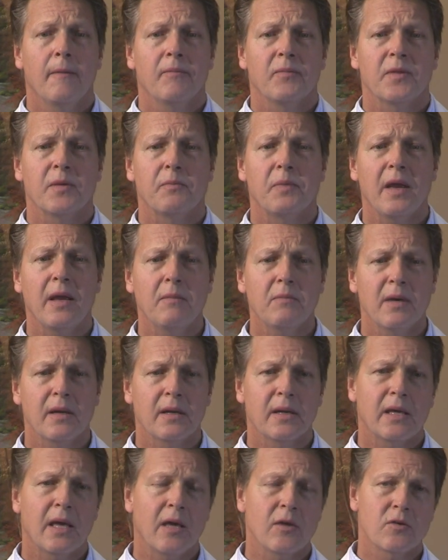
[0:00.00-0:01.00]
The pain
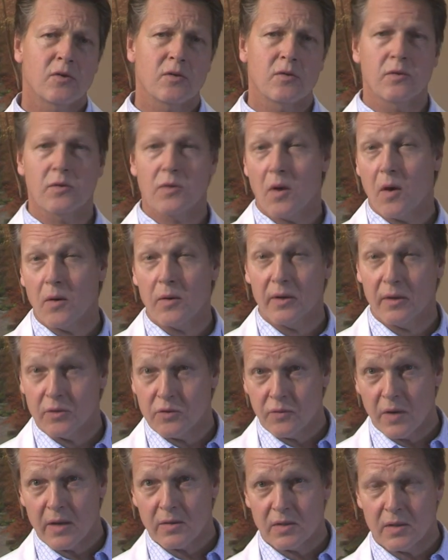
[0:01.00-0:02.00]
medications aren't
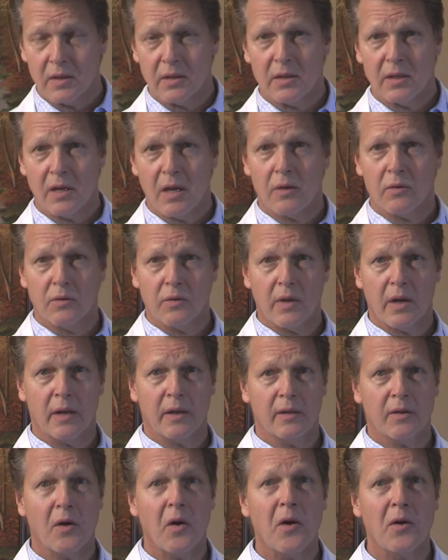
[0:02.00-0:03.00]
addressing the
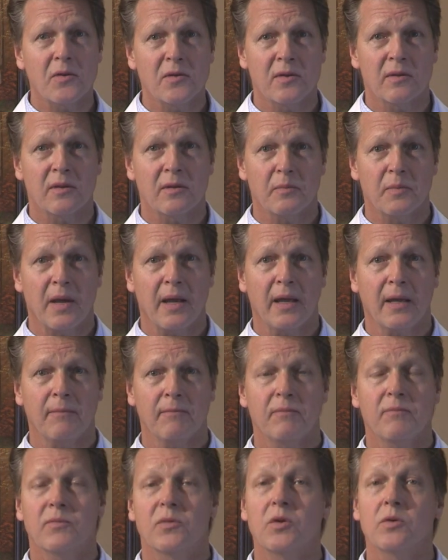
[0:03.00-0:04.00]
underlying cause of the
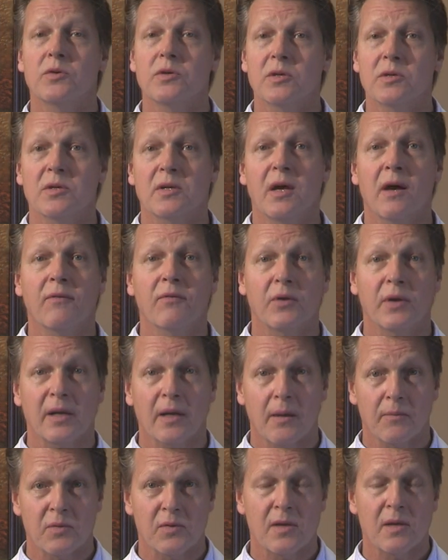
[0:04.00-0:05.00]
pain, they're just covering
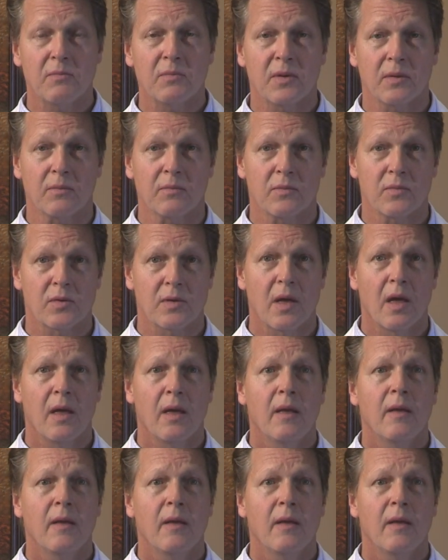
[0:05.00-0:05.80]
up symptoms.